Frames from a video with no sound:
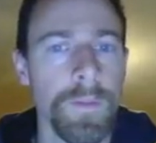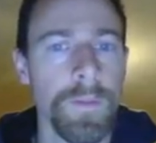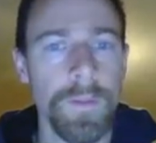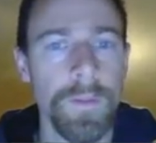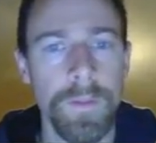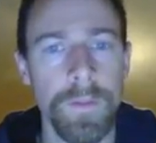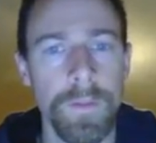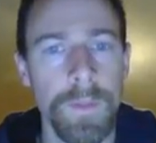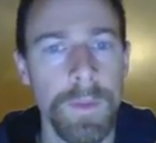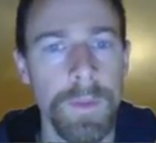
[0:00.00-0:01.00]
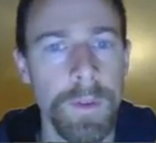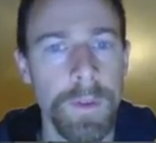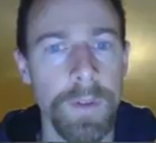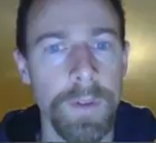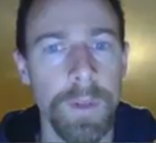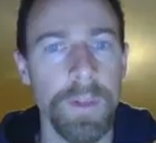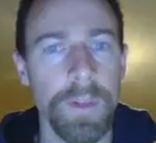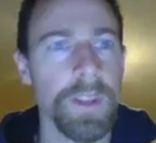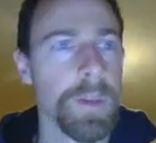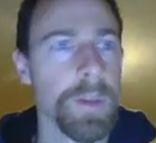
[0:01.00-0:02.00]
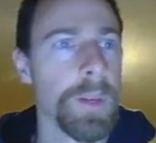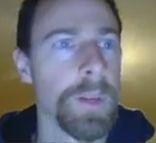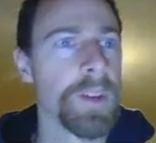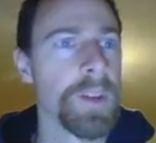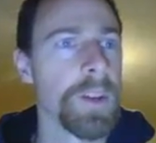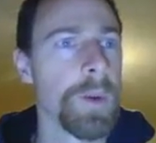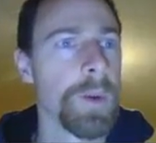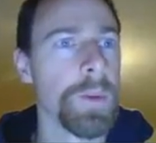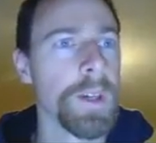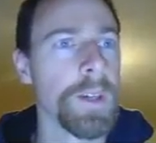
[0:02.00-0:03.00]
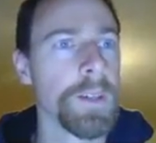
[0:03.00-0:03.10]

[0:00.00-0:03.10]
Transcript: Not sure if that one really sums it up. I might just get one more. Hang on.